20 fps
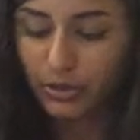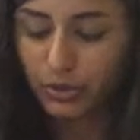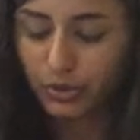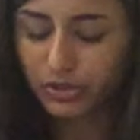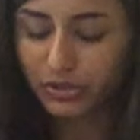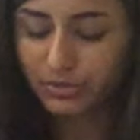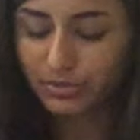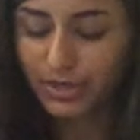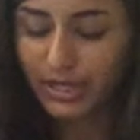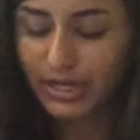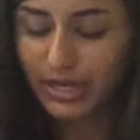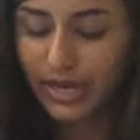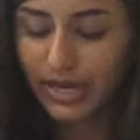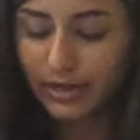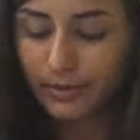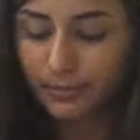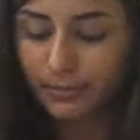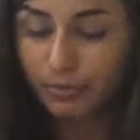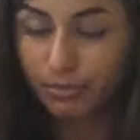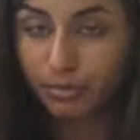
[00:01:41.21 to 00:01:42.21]
towards me
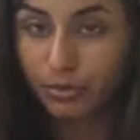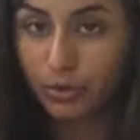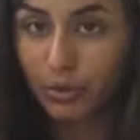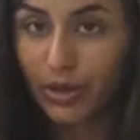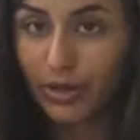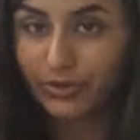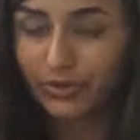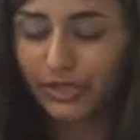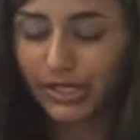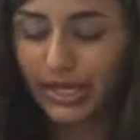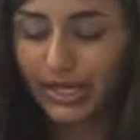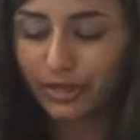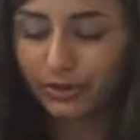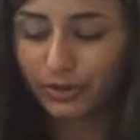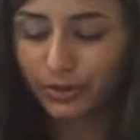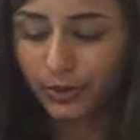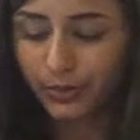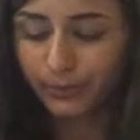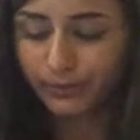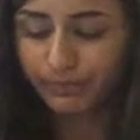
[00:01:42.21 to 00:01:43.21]
again, blew out the
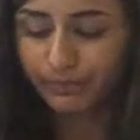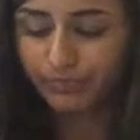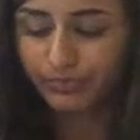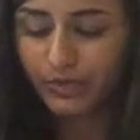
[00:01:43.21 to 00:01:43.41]
candle.